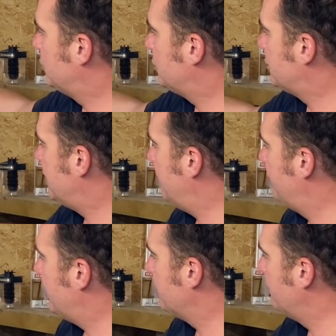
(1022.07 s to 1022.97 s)
the same
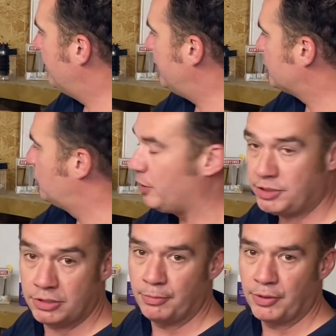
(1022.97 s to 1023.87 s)
thing. It's going
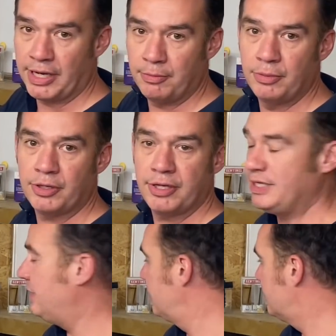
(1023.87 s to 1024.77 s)
to the brown, but in
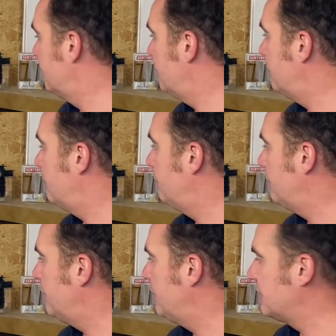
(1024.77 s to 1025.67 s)

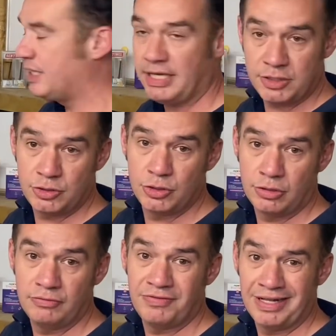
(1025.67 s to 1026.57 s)
this case,
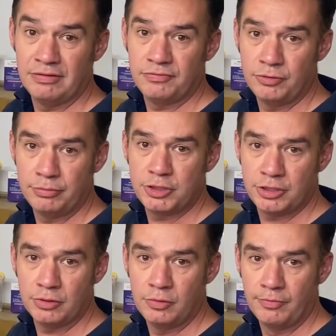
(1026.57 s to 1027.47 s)
zone valve number
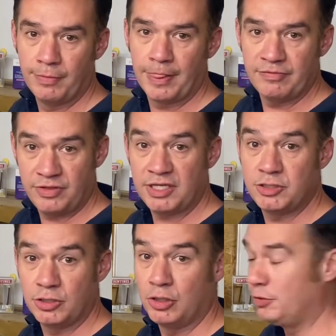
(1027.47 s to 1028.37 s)
two for this
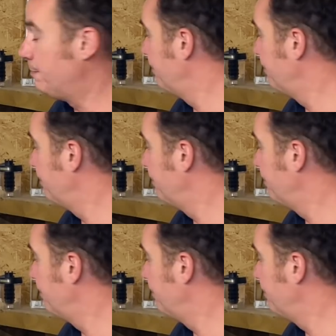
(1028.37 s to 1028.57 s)
zone.